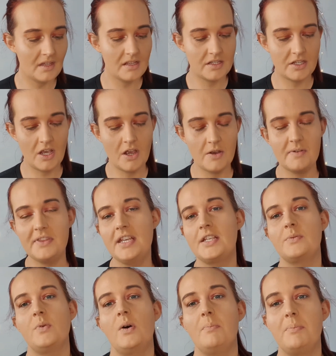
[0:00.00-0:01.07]
So
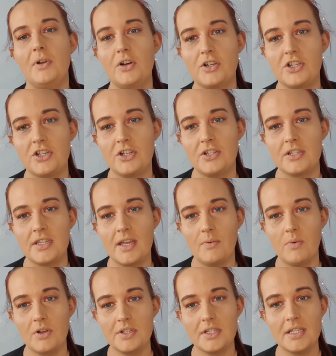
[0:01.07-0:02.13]
this one, blushes, there
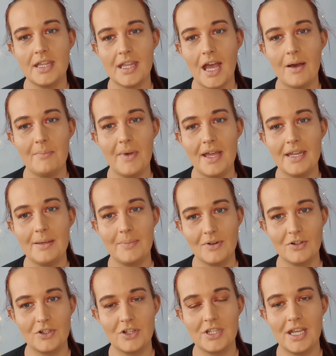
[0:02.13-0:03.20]
wasn't that many
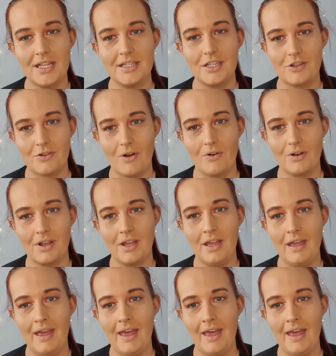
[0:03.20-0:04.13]
blushes in stock